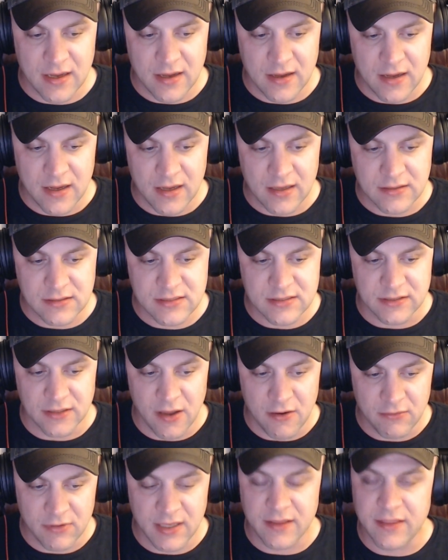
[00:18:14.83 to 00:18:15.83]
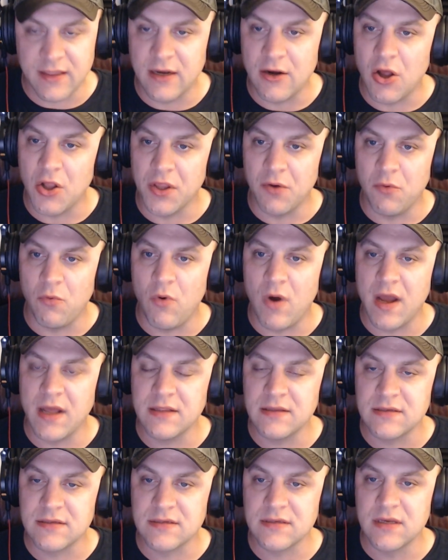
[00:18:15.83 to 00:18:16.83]
slowly then all at
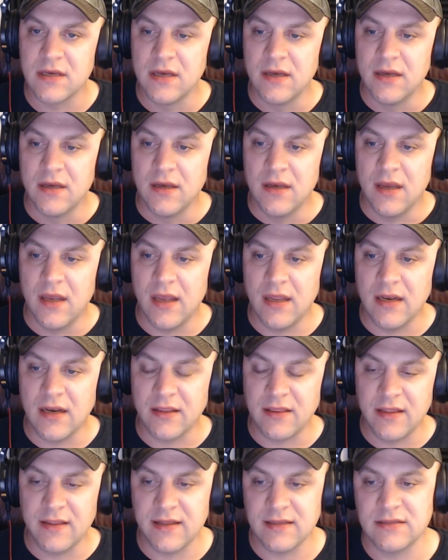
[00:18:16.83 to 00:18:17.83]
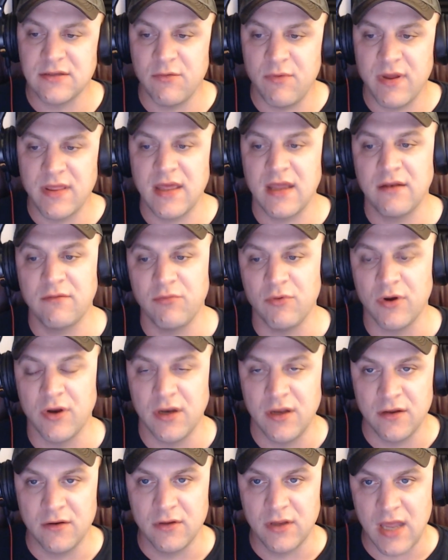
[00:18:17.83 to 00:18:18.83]
once. And I think that's the way that we're going
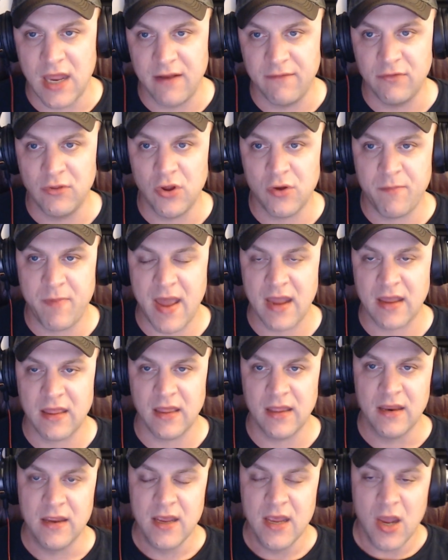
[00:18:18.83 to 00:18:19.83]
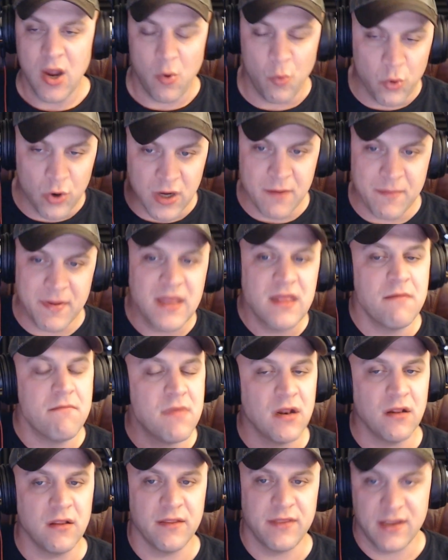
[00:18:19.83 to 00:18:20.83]
to kind of look back at, and we're going to be in the
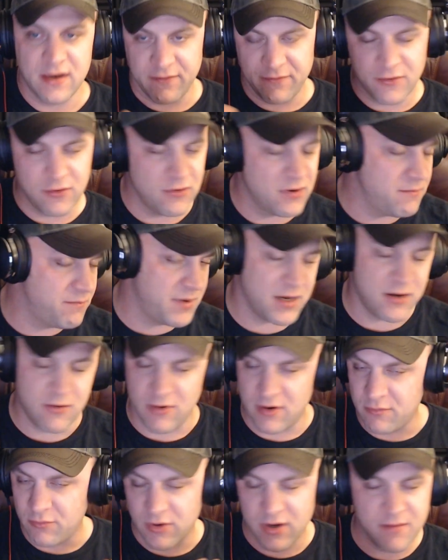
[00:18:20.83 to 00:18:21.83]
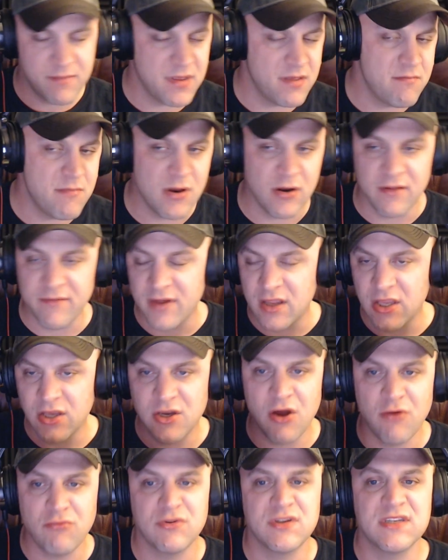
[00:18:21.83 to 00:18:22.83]
middle of it. If you're in Bitcoin, we're going to be in the middle of it. You
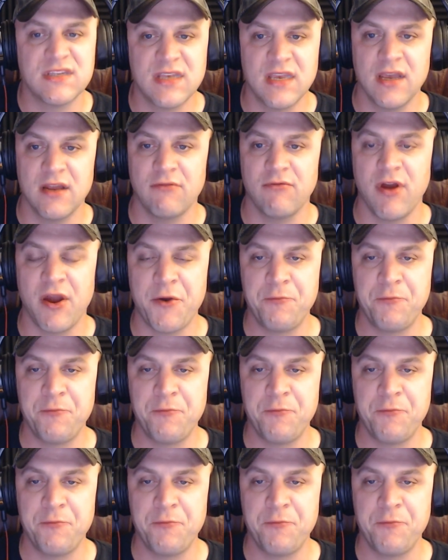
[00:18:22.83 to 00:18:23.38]
don't see it, right?